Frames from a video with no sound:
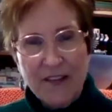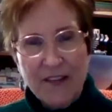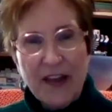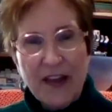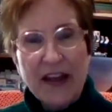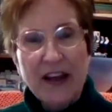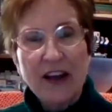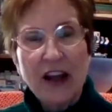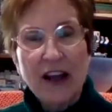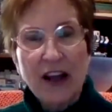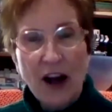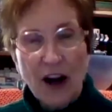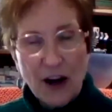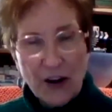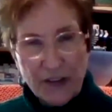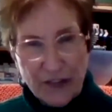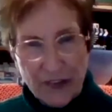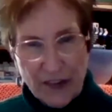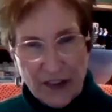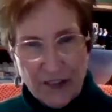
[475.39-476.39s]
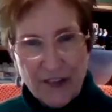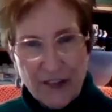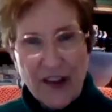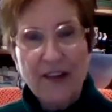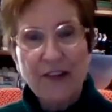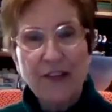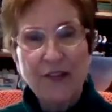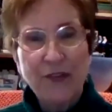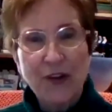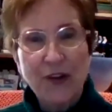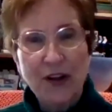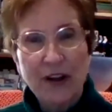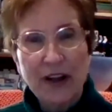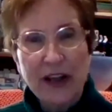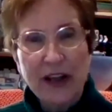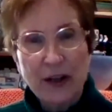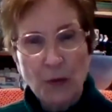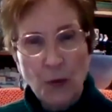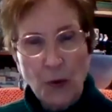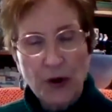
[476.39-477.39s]
that are successful
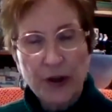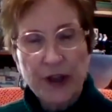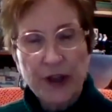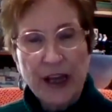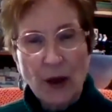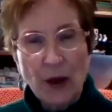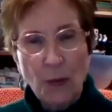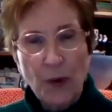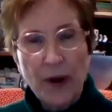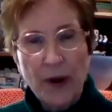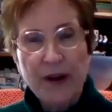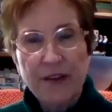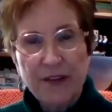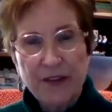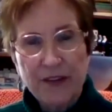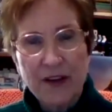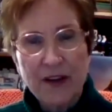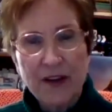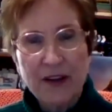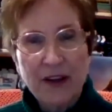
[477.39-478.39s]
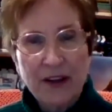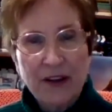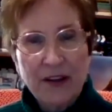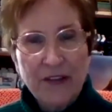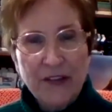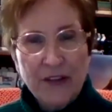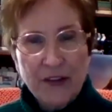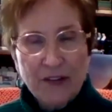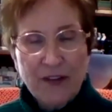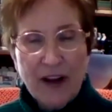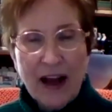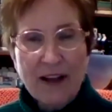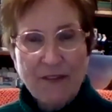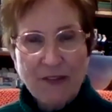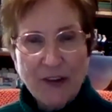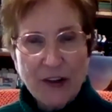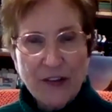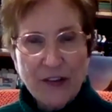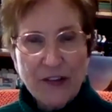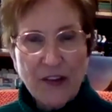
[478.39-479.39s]
in working with
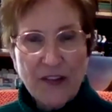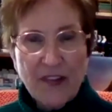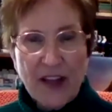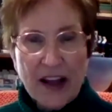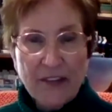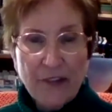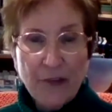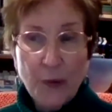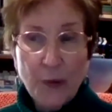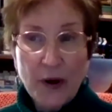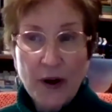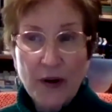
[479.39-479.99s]
survivors. So that's where